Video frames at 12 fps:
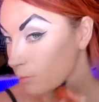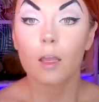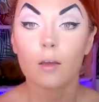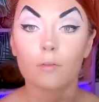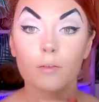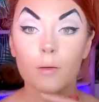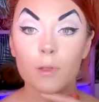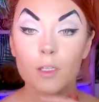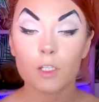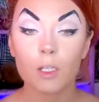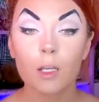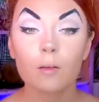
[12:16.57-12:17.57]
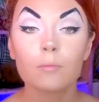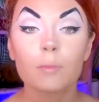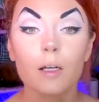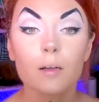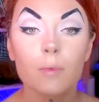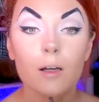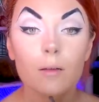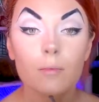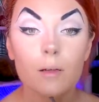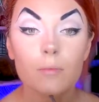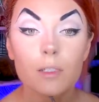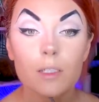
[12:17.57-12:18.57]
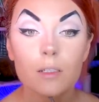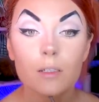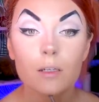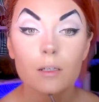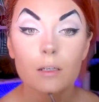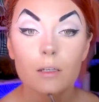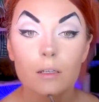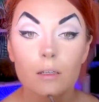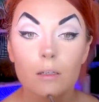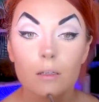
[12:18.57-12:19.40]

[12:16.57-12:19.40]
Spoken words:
And from the chin bottom up, I'm just gonna kinda